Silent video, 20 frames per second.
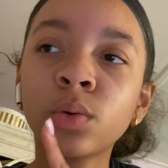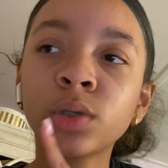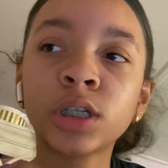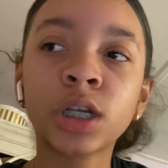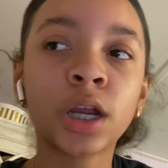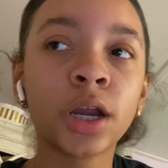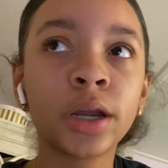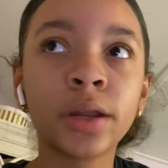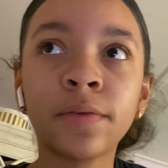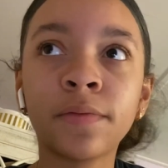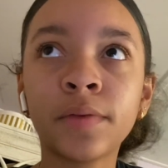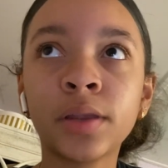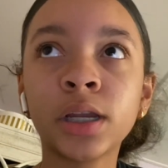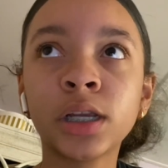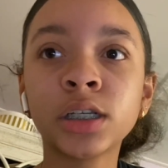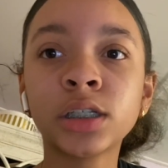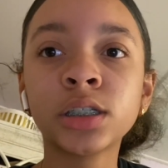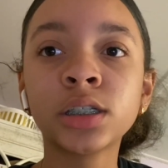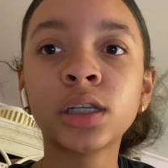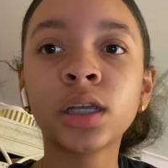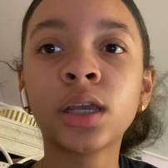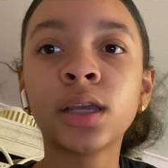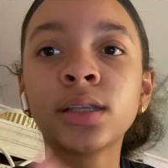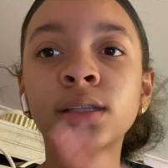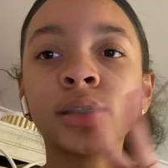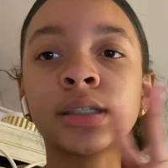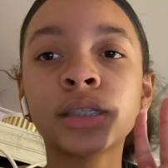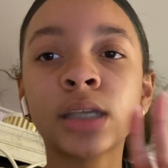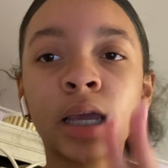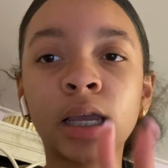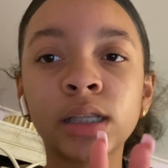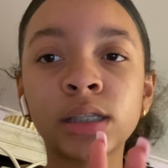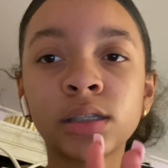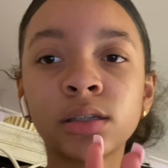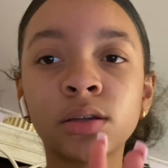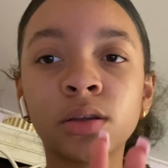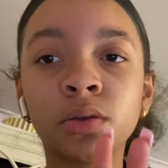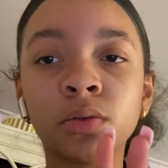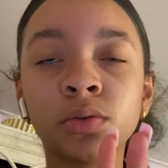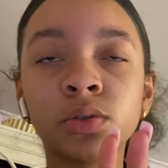which I already finished, and
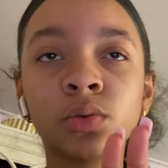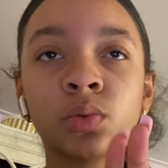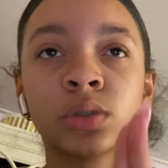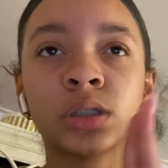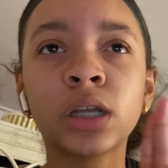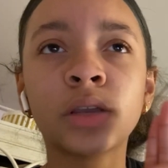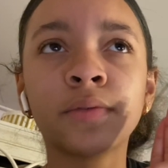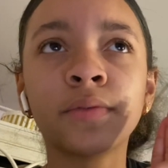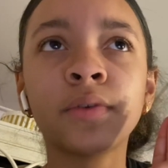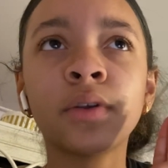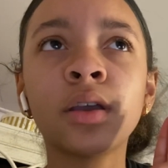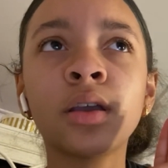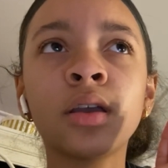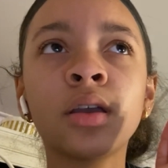science notes, which I've